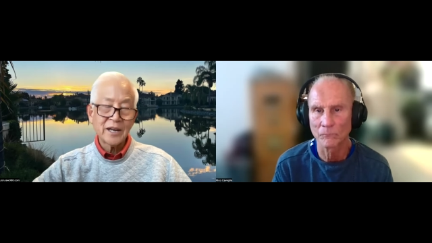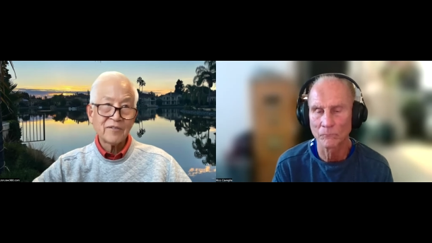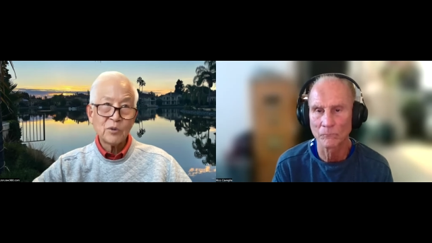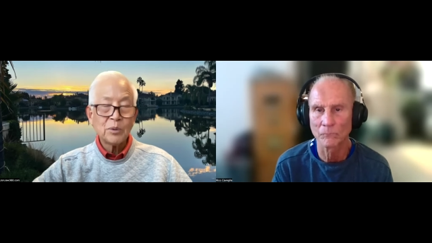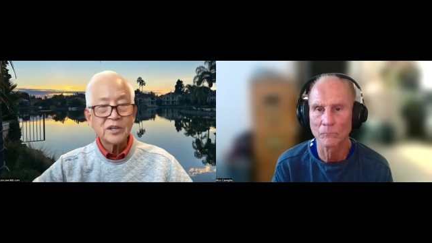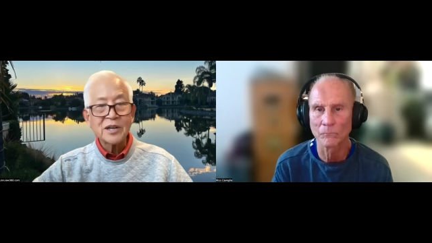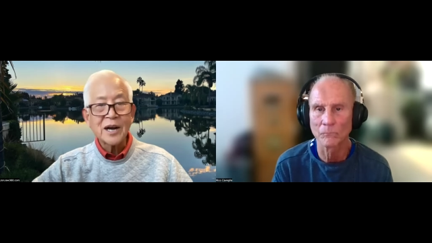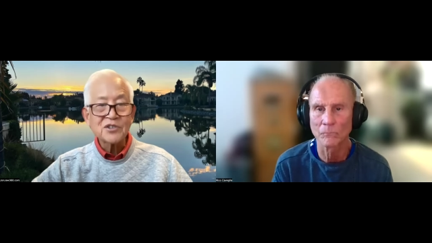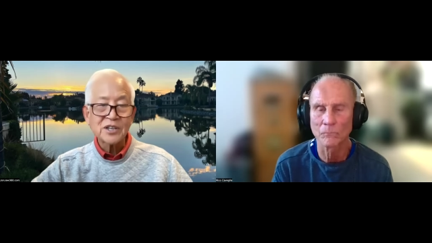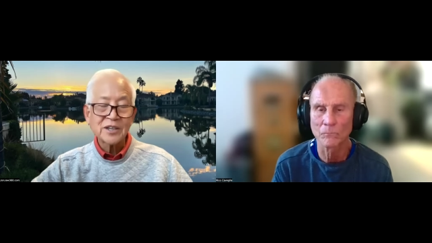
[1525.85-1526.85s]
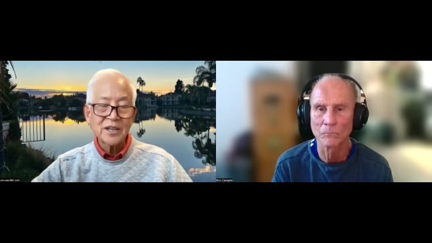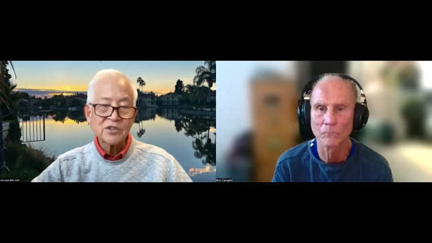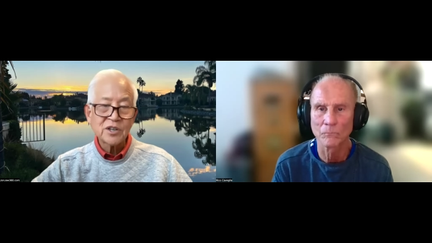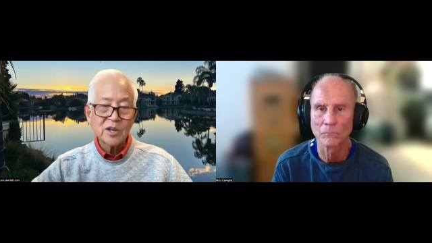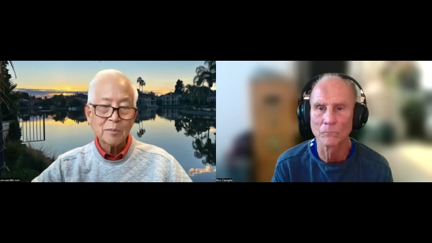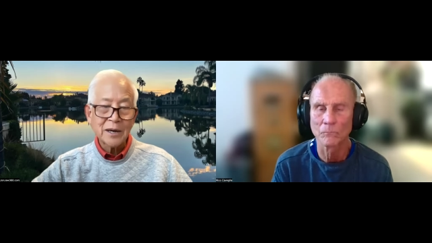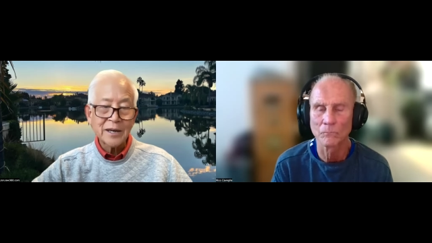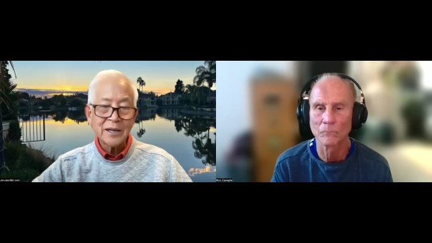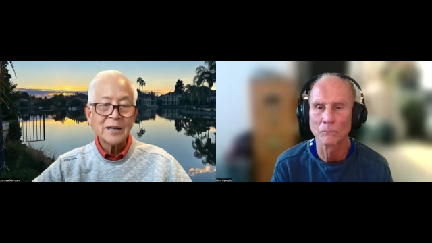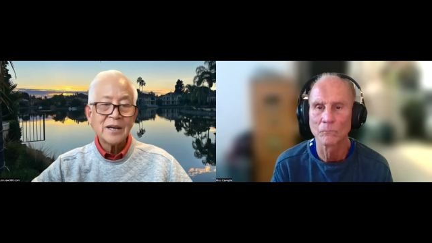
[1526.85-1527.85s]
Speaker 1: And if you put toxic things in your
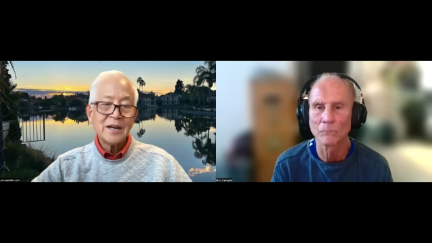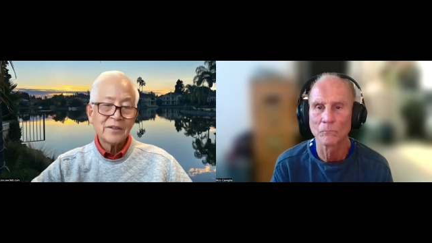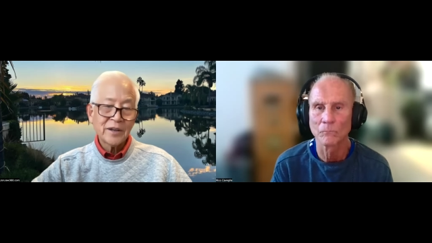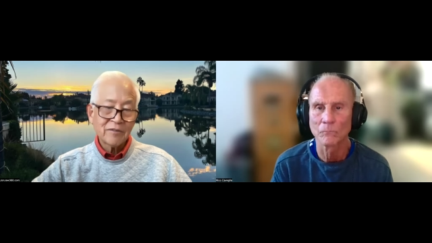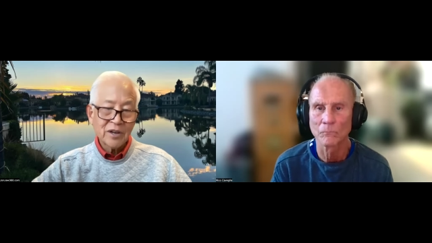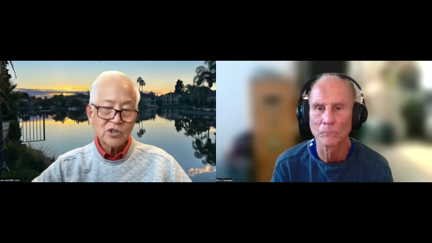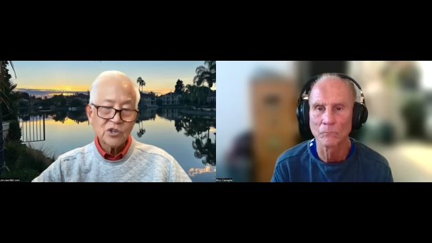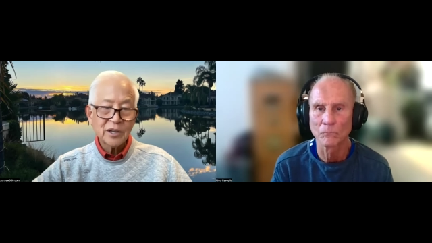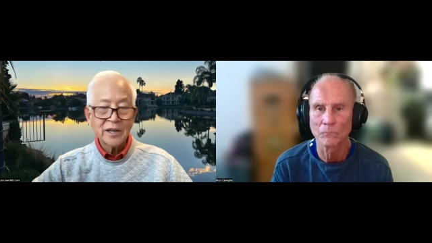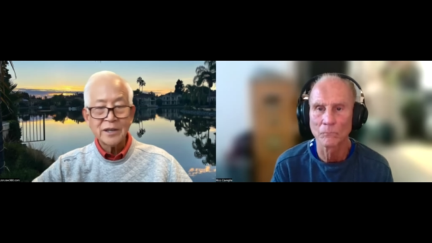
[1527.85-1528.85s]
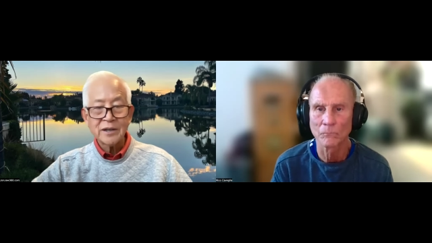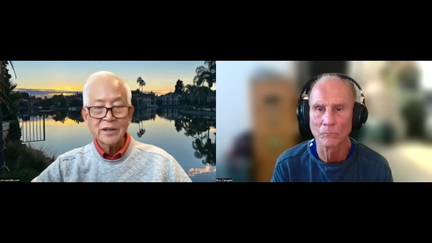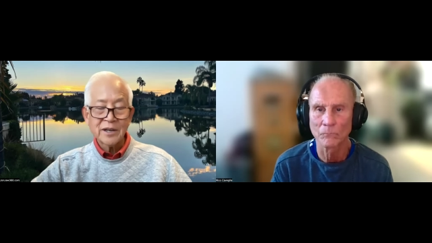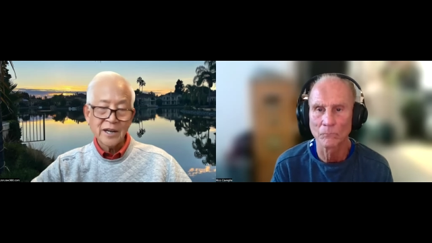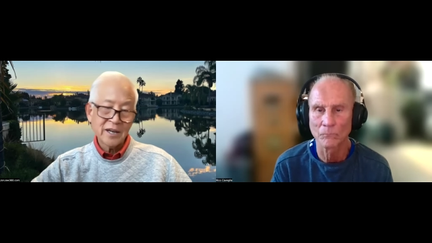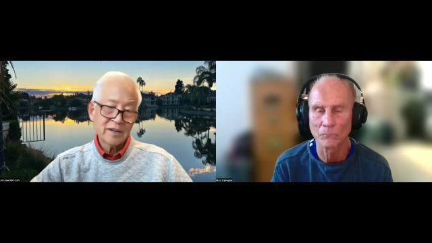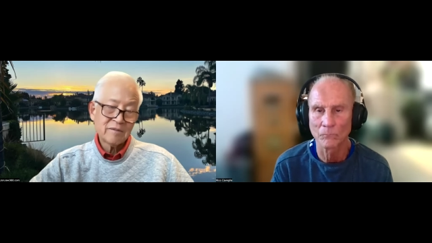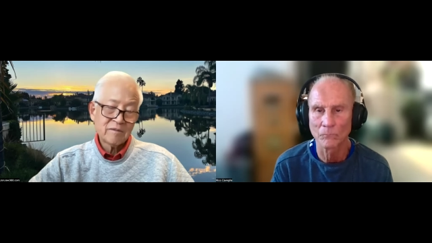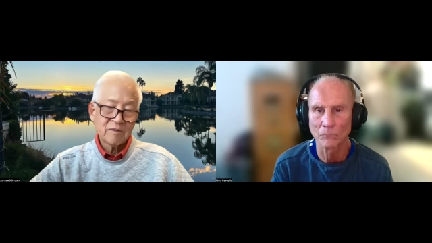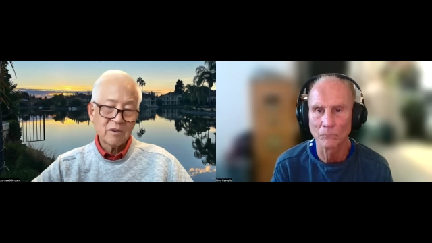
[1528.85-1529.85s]
body, then eventually
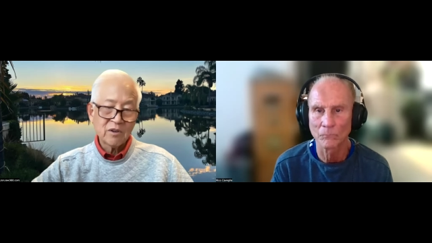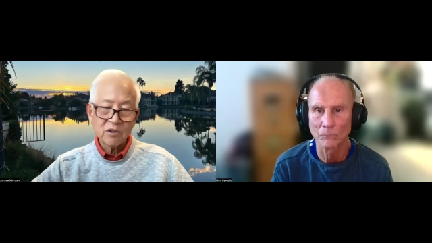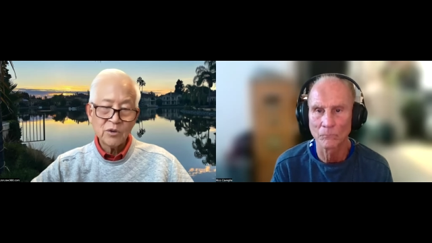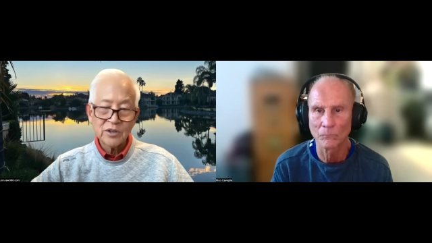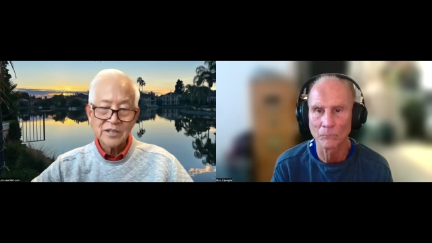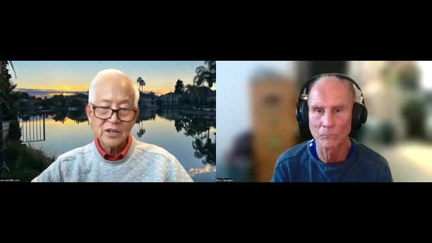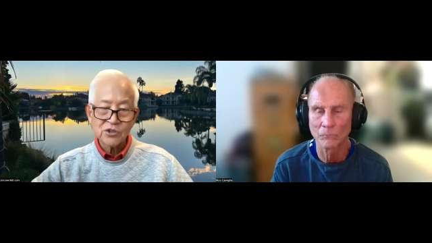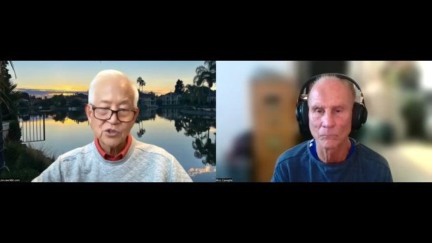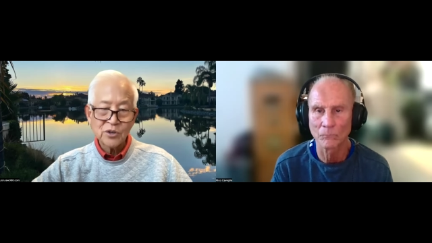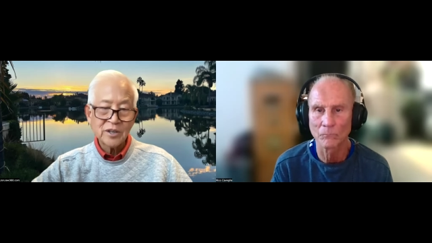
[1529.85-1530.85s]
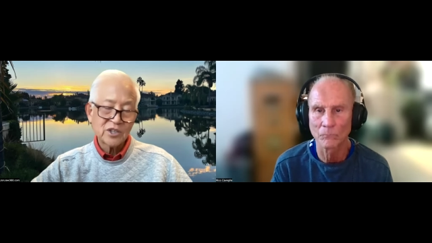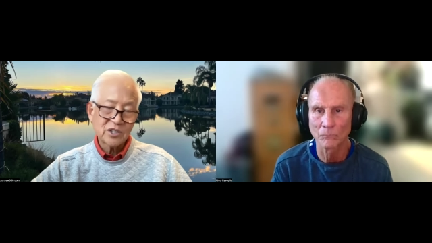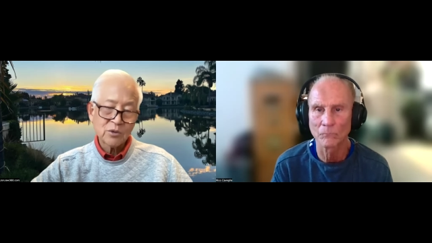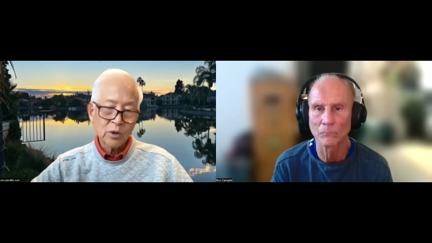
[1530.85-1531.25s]
and who knows how soon it's